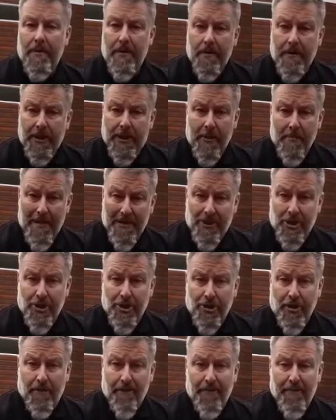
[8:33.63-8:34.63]
you can message
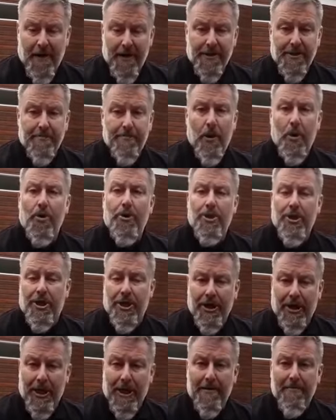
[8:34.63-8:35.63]
us on Facebook, you
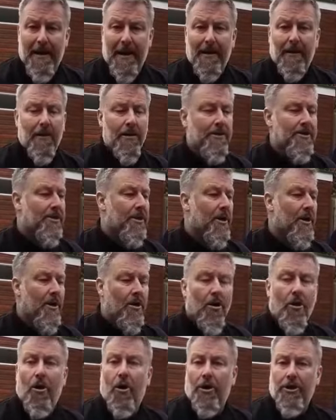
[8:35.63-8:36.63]
can email us,
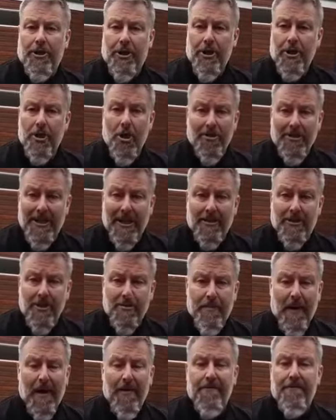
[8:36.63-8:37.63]
or you can contact us
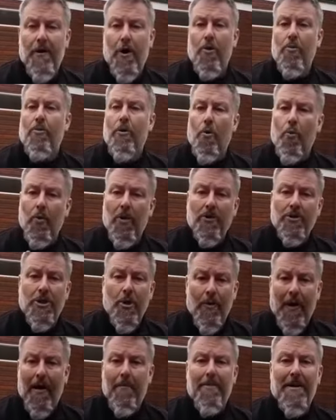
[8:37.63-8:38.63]
by phone. We'll
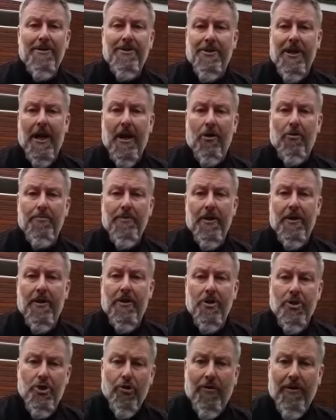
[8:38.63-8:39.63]
do our best to help you
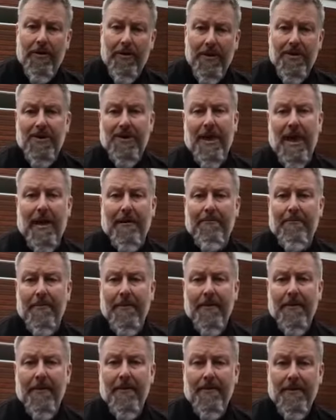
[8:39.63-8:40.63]
during this time.
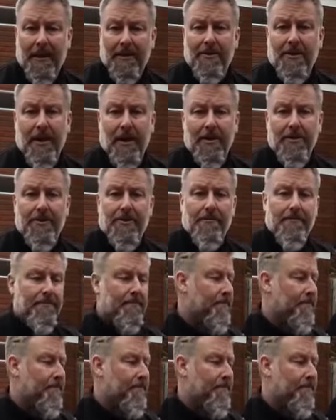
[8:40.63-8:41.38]
Thanks, guys.